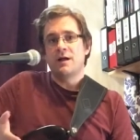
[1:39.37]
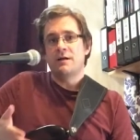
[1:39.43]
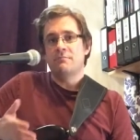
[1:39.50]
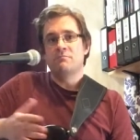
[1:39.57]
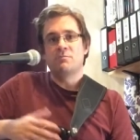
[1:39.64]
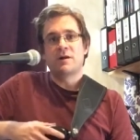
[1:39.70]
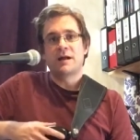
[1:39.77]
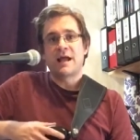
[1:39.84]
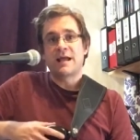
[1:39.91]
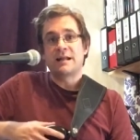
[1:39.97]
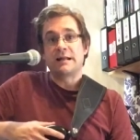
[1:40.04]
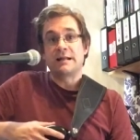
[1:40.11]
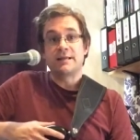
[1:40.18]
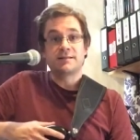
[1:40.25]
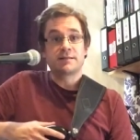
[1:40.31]
when I had a
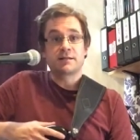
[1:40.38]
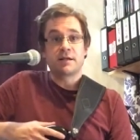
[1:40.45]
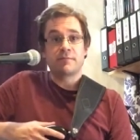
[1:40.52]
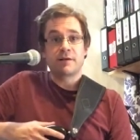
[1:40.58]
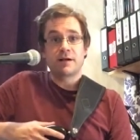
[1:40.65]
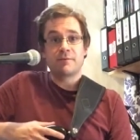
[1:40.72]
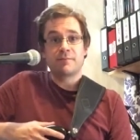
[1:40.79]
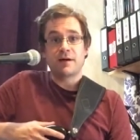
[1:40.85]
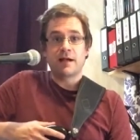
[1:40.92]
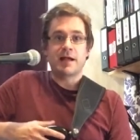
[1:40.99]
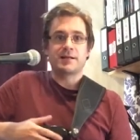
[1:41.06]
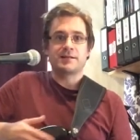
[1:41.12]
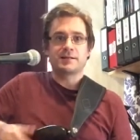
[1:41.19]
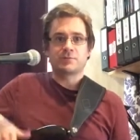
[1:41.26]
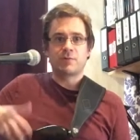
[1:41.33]
lesson coming up, I had
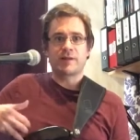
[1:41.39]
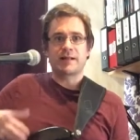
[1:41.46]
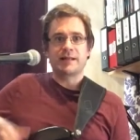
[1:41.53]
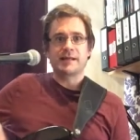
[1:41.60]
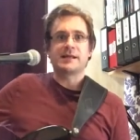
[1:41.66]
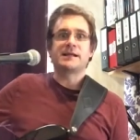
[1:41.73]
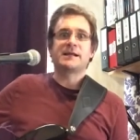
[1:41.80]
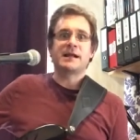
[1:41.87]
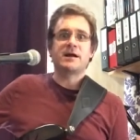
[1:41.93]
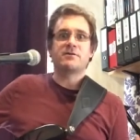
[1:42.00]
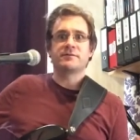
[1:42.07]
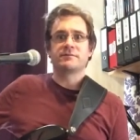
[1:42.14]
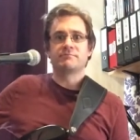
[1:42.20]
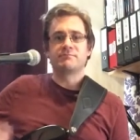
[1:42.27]
to quickly get it out and